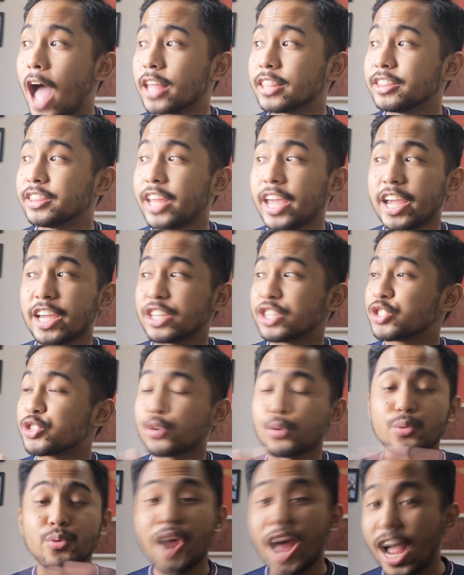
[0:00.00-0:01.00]
They
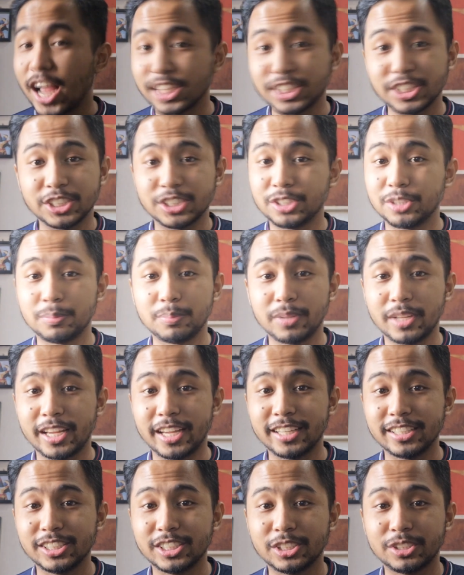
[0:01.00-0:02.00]
trashed the
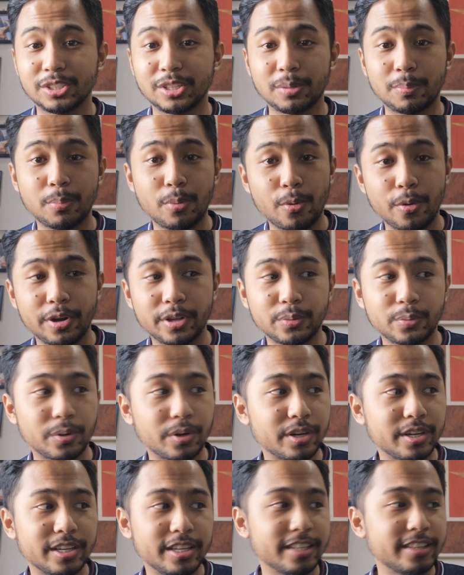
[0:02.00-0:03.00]
place to the point
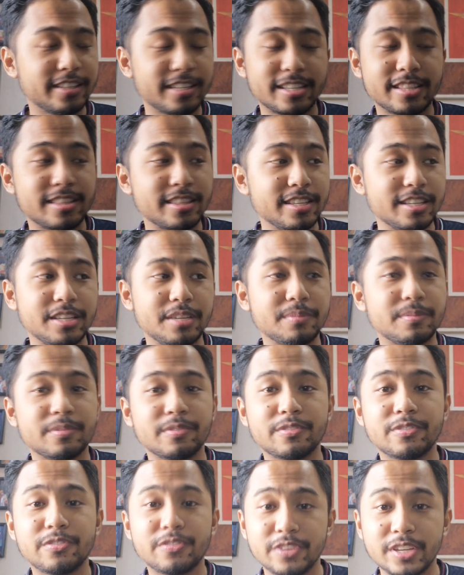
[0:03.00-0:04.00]
wherein it didn't even
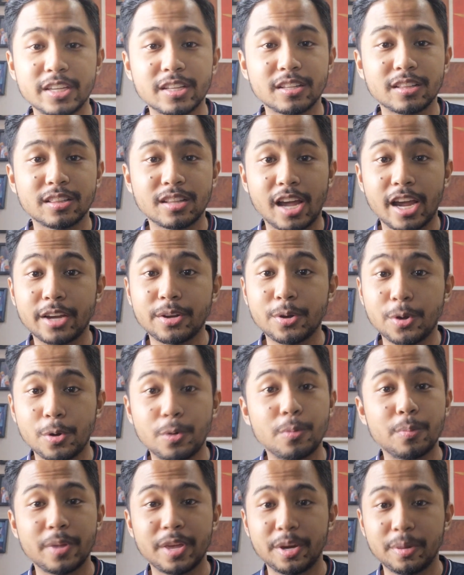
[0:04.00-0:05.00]
feel like
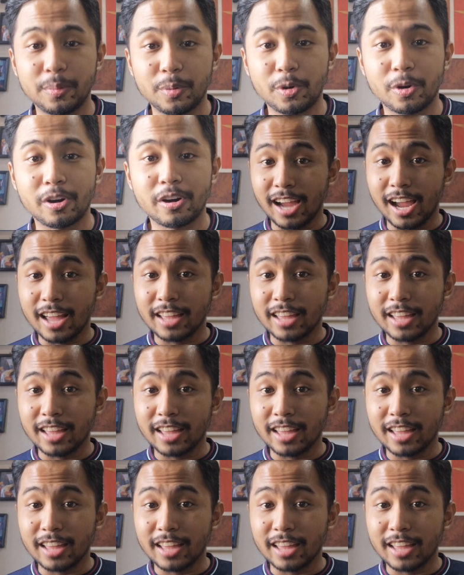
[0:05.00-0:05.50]
home anymore.